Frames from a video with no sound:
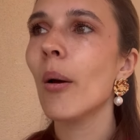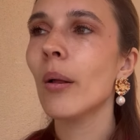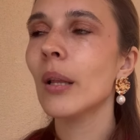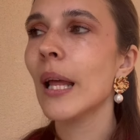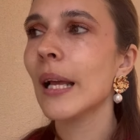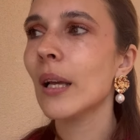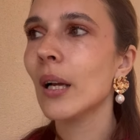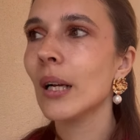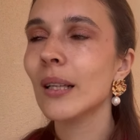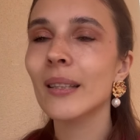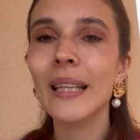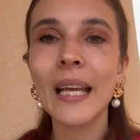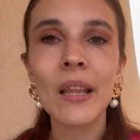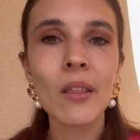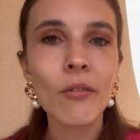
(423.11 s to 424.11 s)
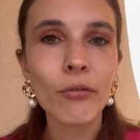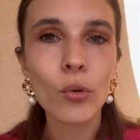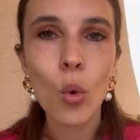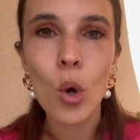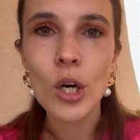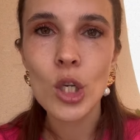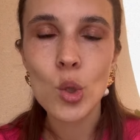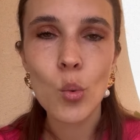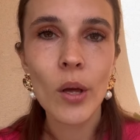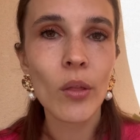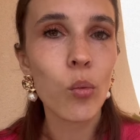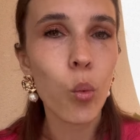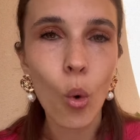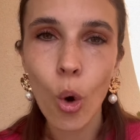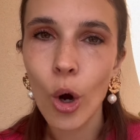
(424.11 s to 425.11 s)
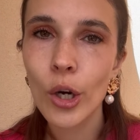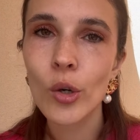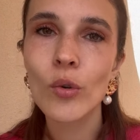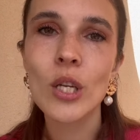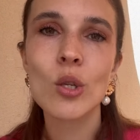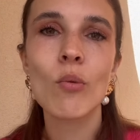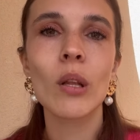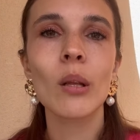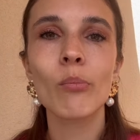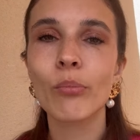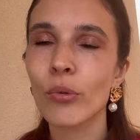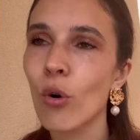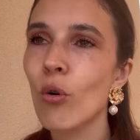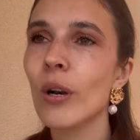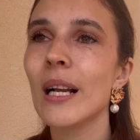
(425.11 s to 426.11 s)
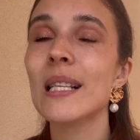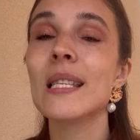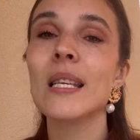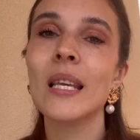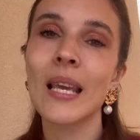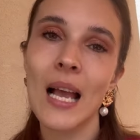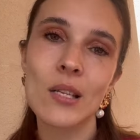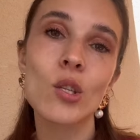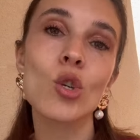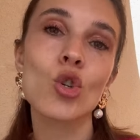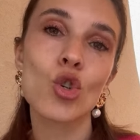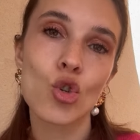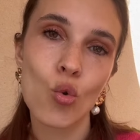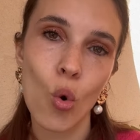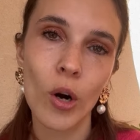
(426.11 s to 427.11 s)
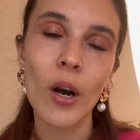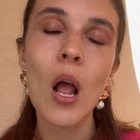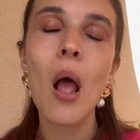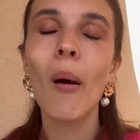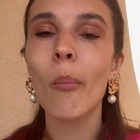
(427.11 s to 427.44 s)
like clean the floors with water as well and products, yes, sure.